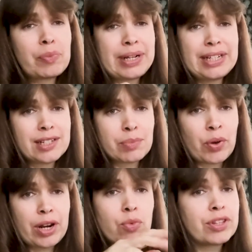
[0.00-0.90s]
been
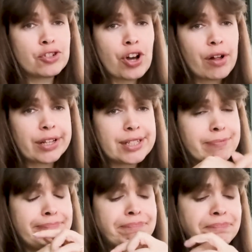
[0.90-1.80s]
disappointed with their
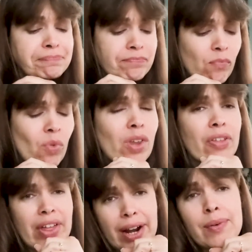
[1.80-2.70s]
chocolates.
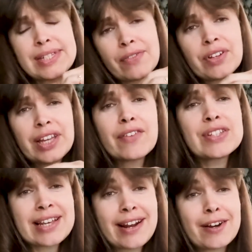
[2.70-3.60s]
That I would definitely give
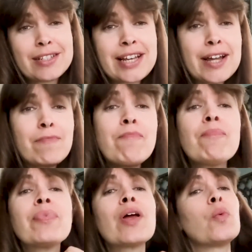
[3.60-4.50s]
a ten out of ten.
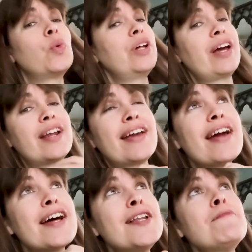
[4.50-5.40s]
We'll get
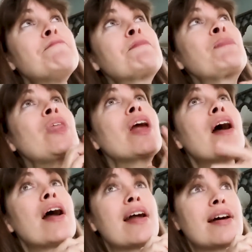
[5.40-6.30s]
again.
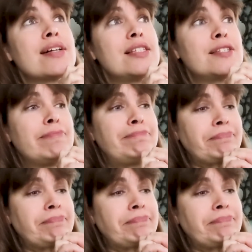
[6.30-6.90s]
And